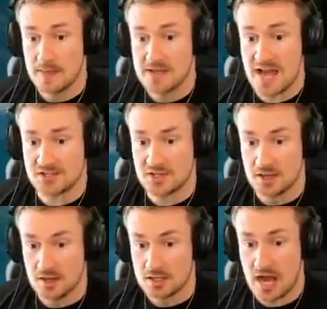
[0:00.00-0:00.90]
Yes.
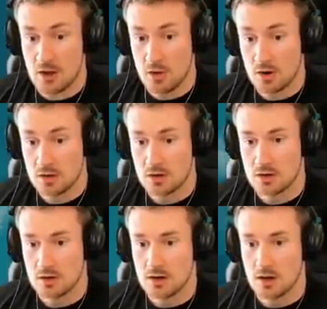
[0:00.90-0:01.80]
Go!
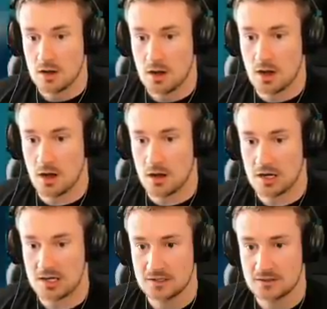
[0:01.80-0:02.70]

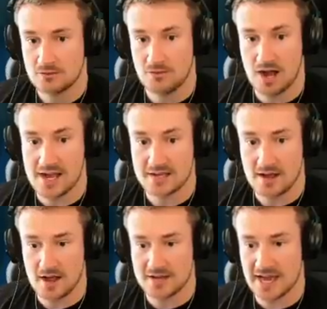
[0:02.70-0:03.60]
Oh, right.
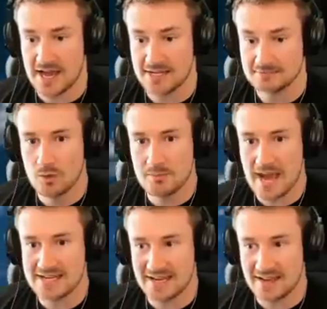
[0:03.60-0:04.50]
Okay, we
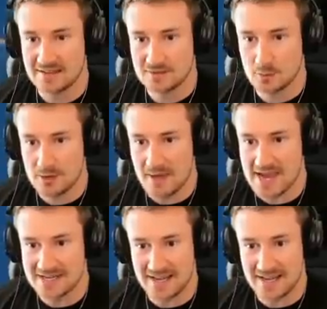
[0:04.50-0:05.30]
made it. We made